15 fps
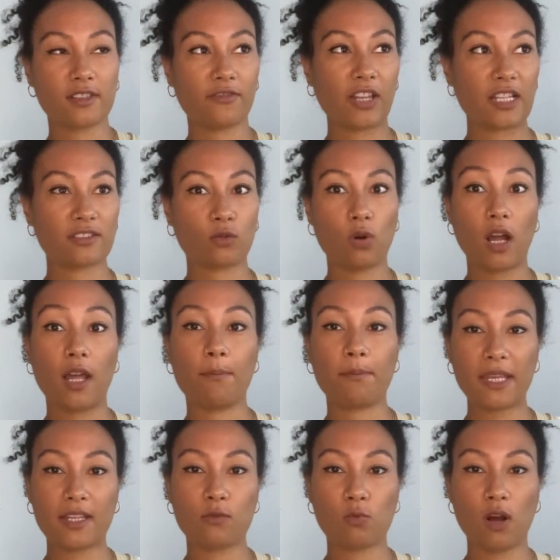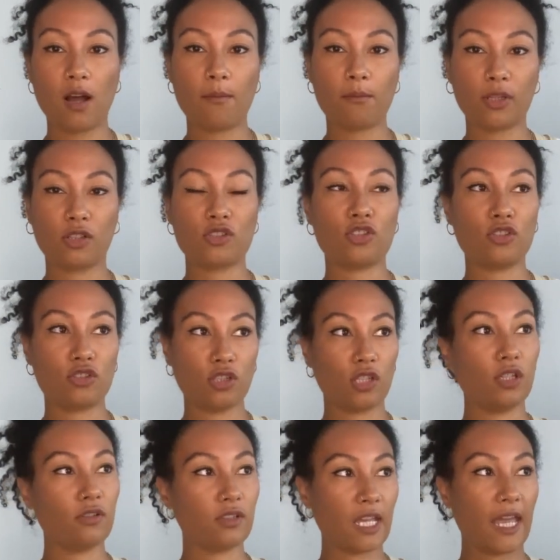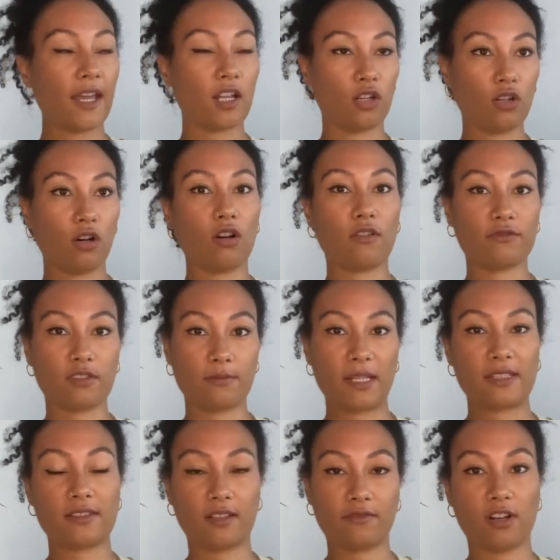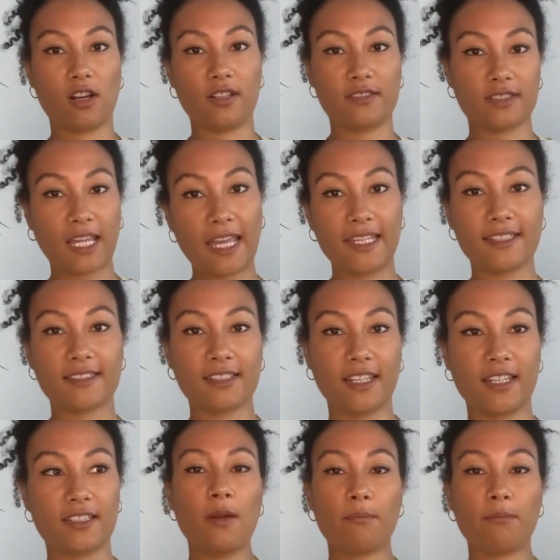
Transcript: and that's quite a big one because you do get a lot of domestic violence cases.